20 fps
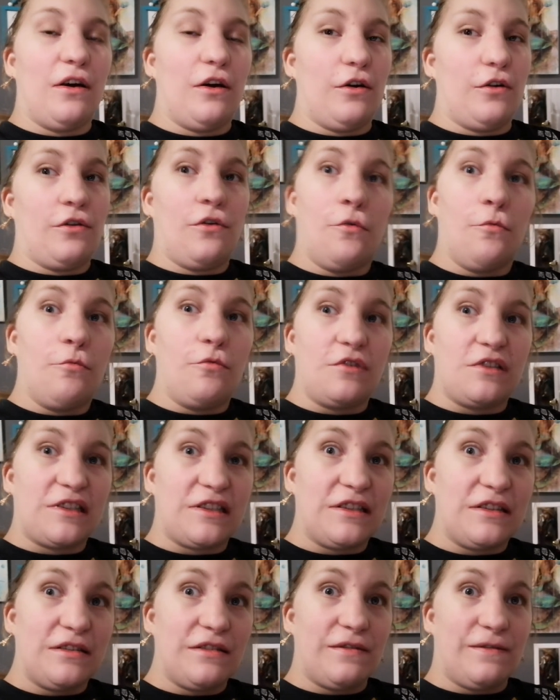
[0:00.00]
are almost
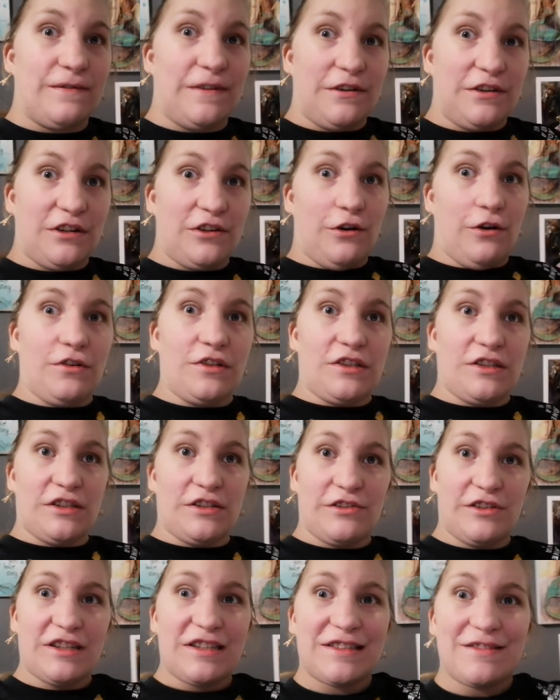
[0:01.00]
very close to
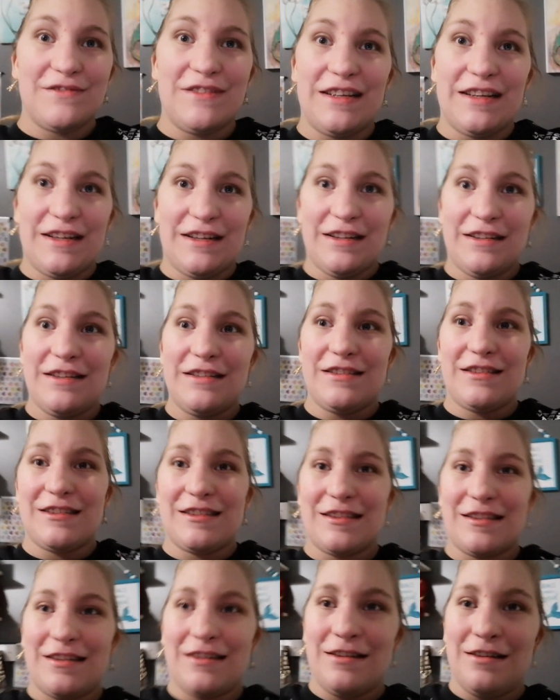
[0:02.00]

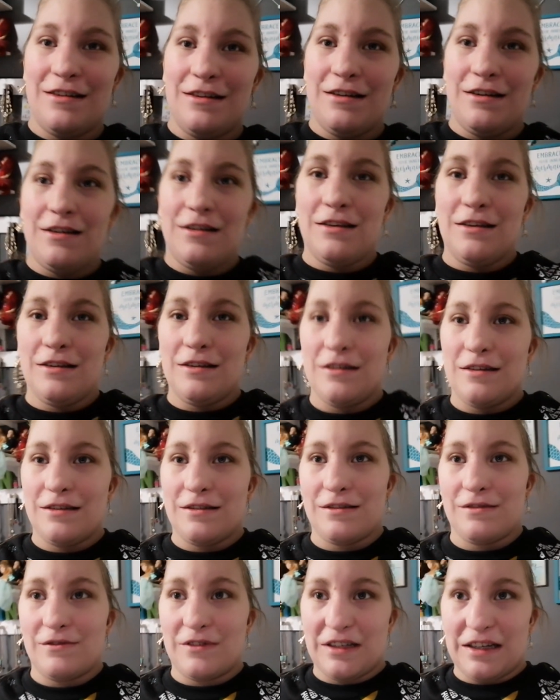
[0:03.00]
Christmas.
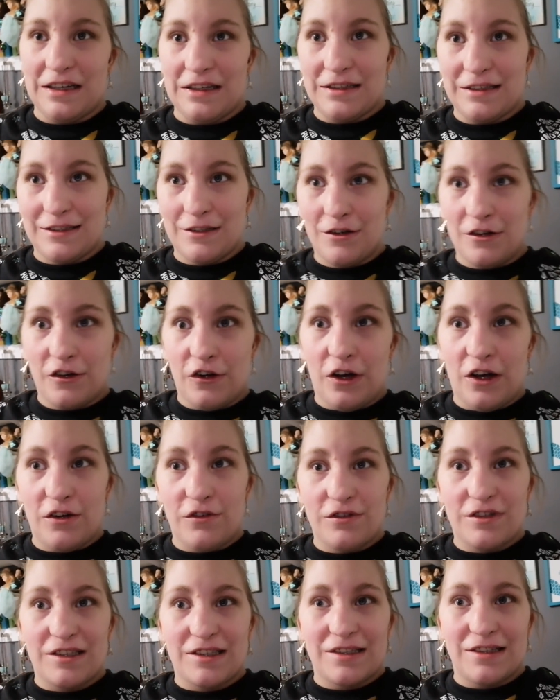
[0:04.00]
We're getting so
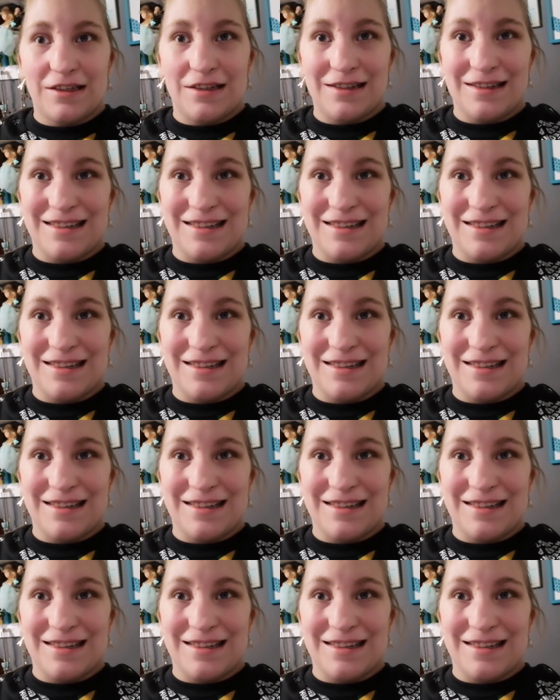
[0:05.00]
close.